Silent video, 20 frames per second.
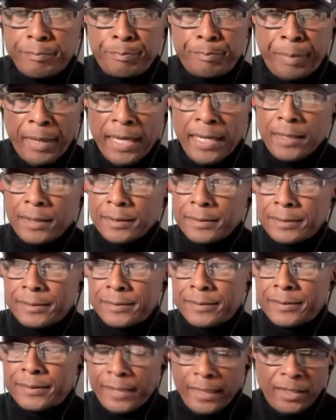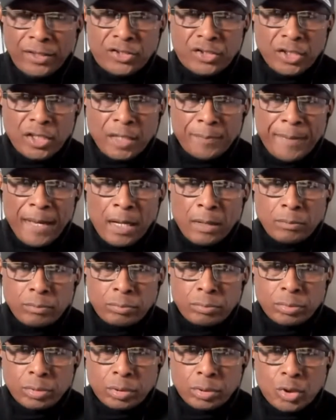paying attention about
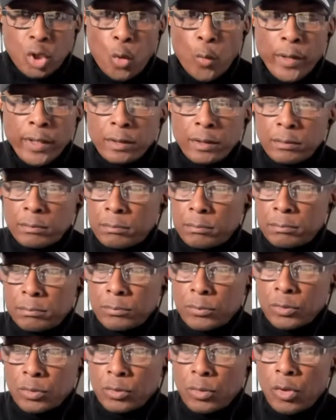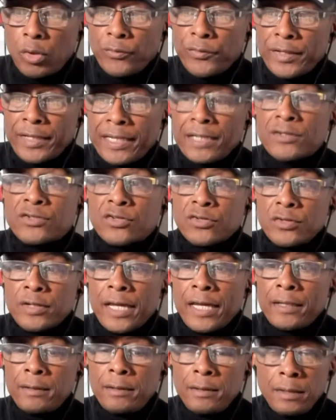going on the
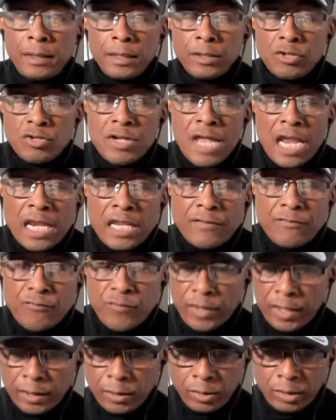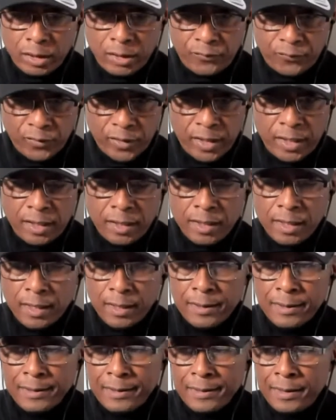internet, not even really looking for
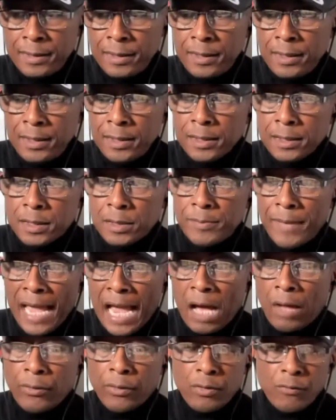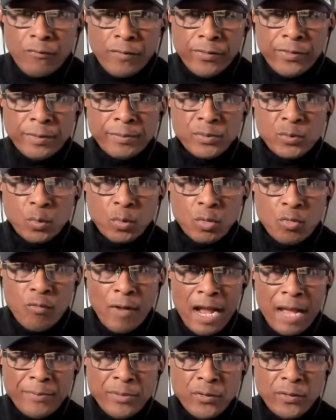anything, them algorithms will
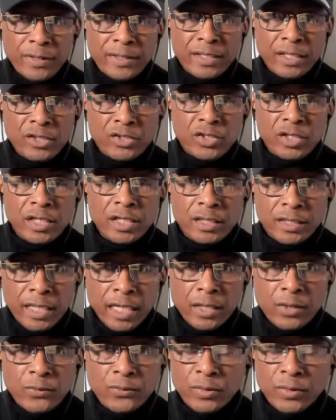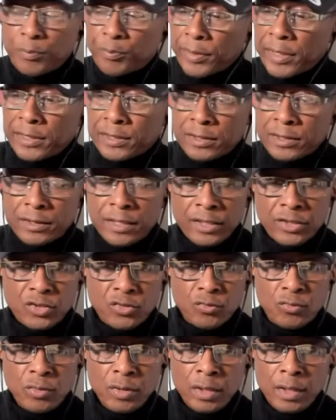grab your attention and take you some places that
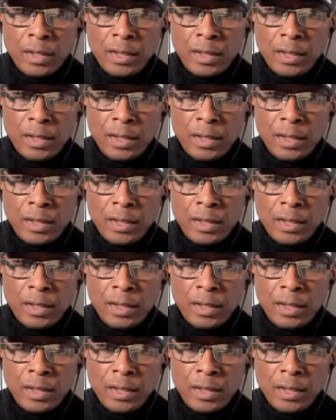you